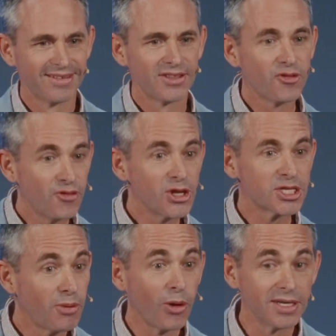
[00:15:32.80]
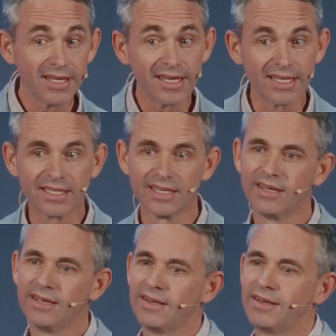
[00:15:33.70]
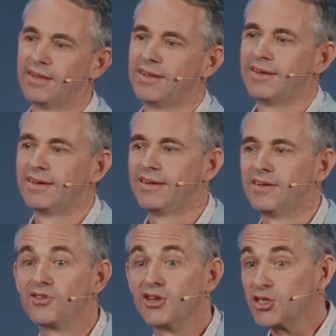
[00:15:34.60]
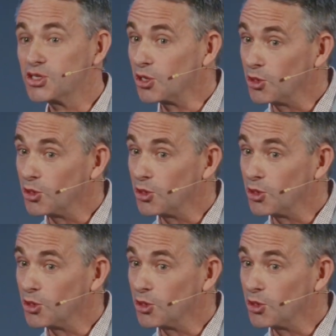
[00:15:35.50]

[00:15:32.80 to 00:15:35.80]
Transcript: The first point is that it's the